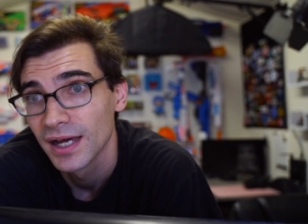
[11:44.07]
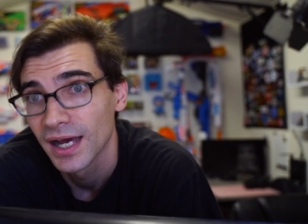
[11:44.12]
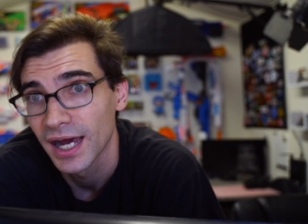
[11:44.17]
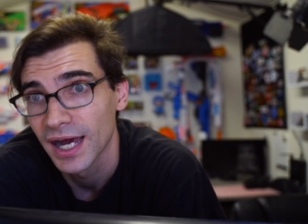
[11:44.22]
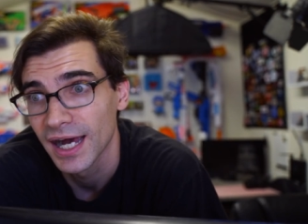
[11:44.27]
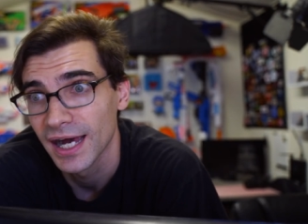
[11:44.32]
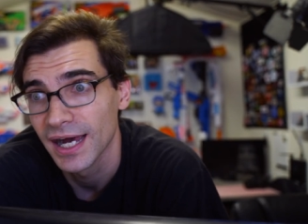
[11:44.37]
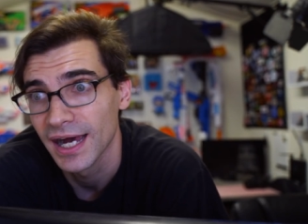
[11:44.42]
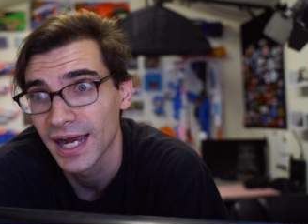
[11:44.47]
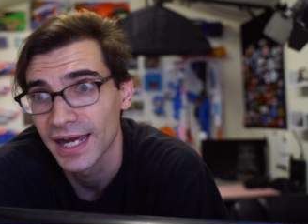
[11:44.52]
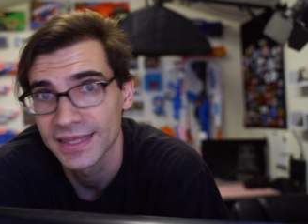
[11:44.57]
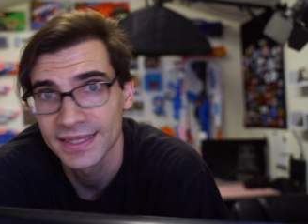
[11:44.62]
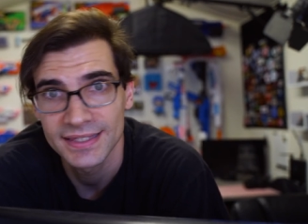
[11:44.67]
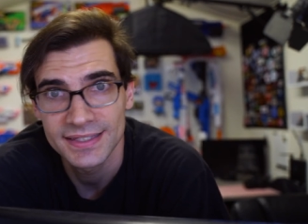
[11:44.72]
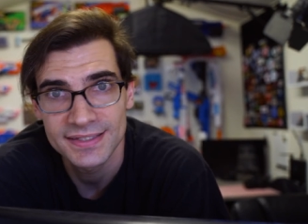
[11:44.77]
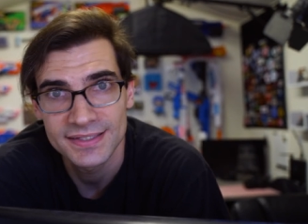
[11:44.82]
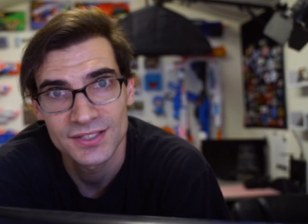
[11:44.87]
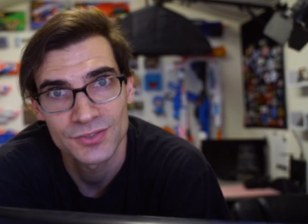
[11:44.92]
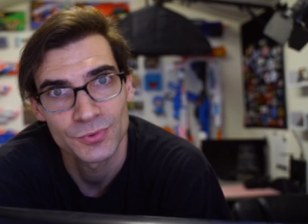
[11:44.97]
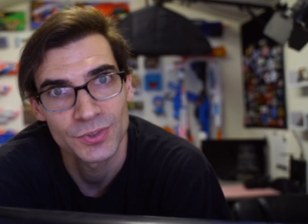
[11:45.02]
uh, I think
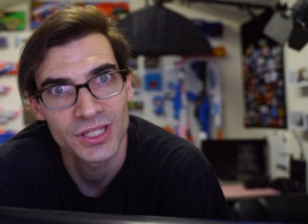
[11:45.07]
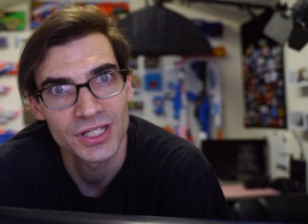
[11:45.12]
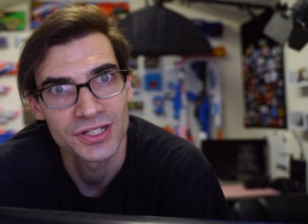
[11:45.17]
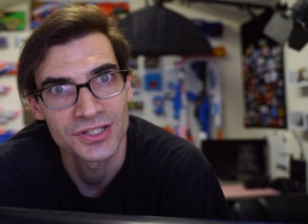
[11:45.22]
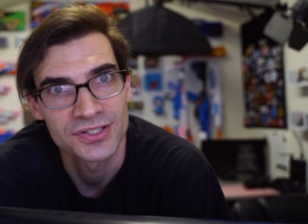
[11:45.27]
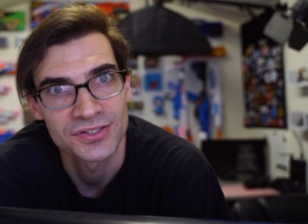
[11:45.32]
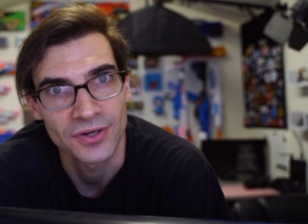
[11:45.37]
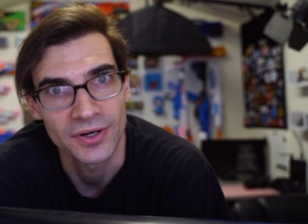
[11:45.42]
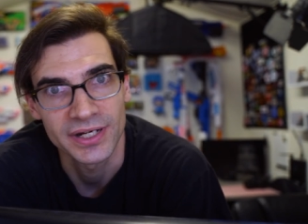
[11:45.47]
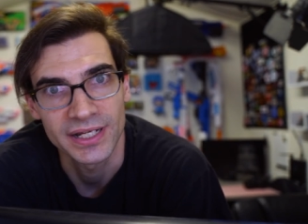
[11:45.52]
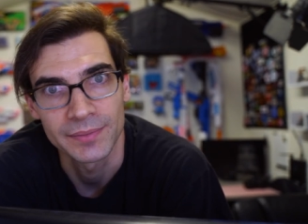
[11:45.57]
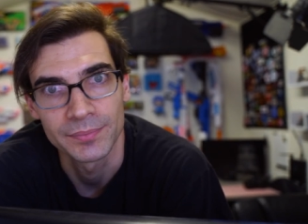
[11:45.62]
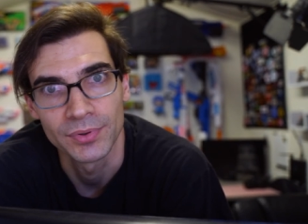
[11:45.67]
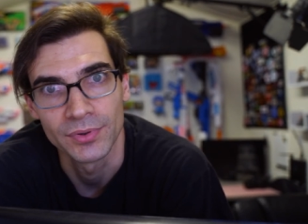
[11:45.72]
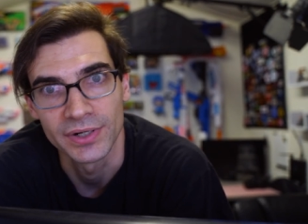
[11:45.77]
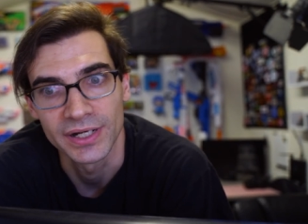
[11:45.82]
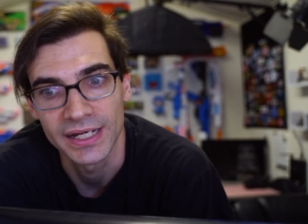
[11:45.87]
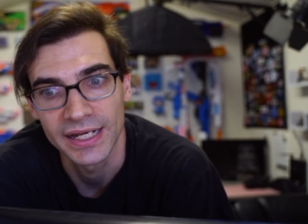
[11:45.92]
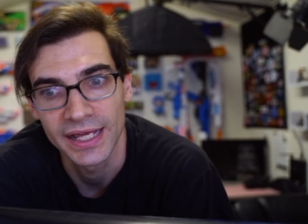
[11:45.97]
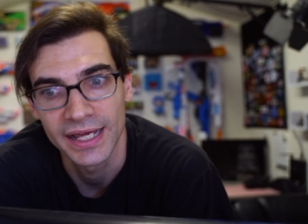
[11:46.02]
this is a really good starting
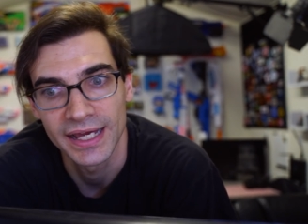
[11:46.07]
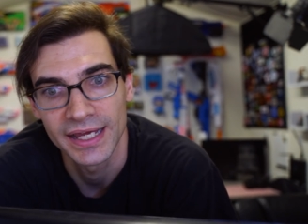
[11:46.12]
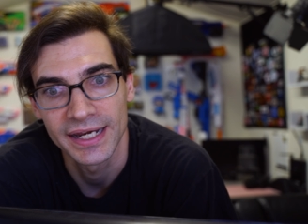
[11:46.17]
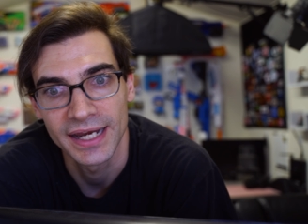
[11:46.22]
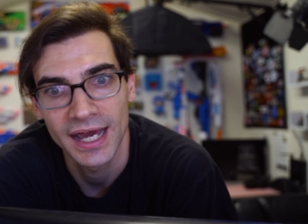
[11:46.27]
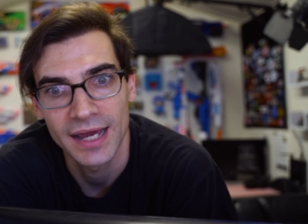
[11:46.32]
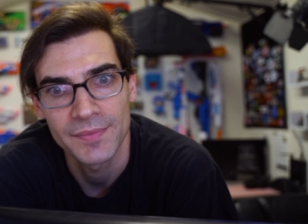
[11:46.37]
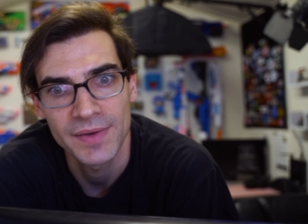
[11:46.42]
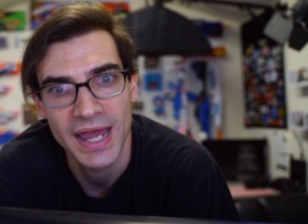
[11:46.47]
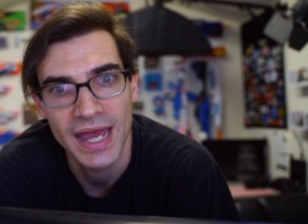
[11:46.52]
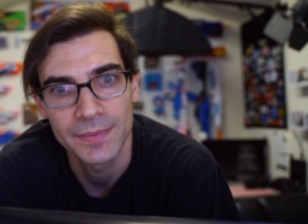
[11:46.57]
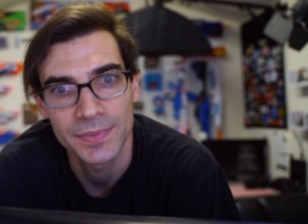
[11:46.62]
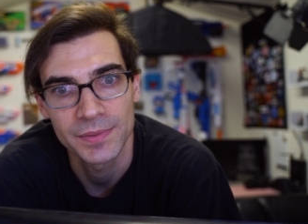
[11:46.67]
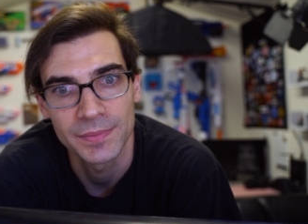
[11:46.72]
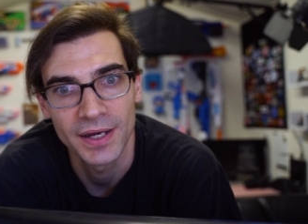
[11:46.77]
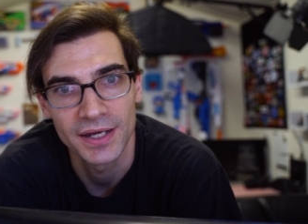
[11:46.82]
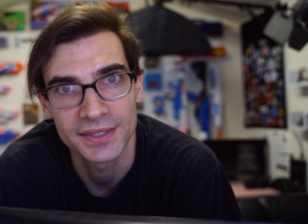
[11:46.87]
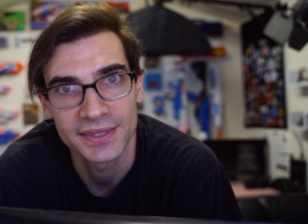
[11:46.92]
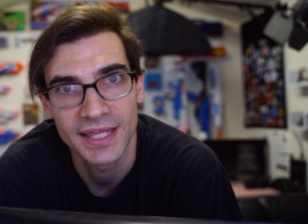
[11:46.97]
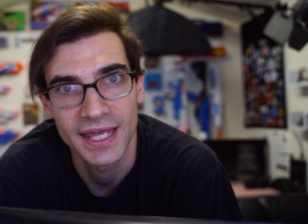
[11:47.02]
point and I'm happy
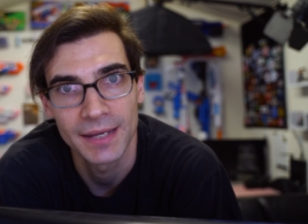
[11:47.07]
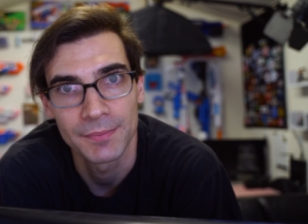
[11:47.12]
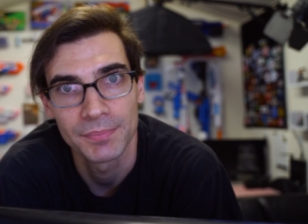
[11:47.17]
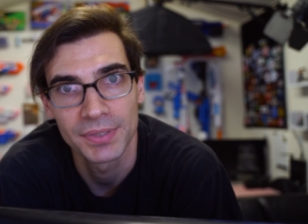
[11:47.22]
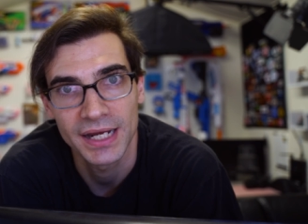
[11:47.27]
about that.